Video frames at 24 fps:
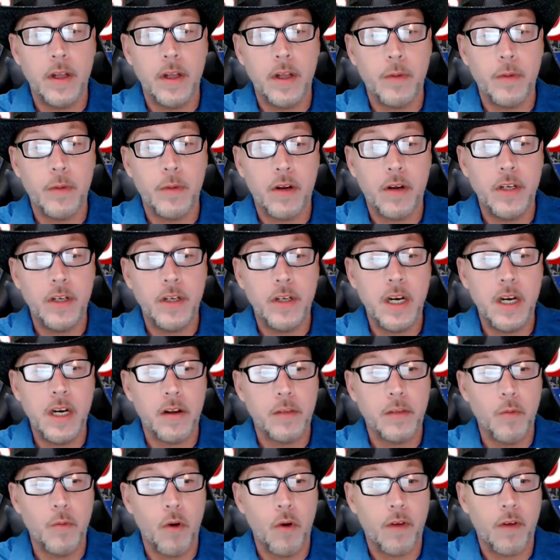is, but Cugino
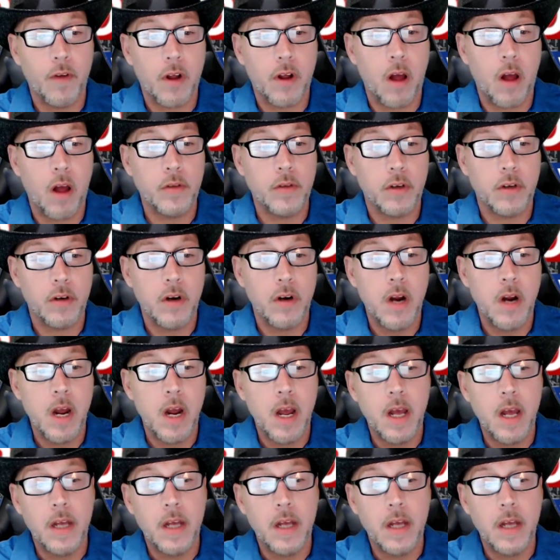is more of a closer.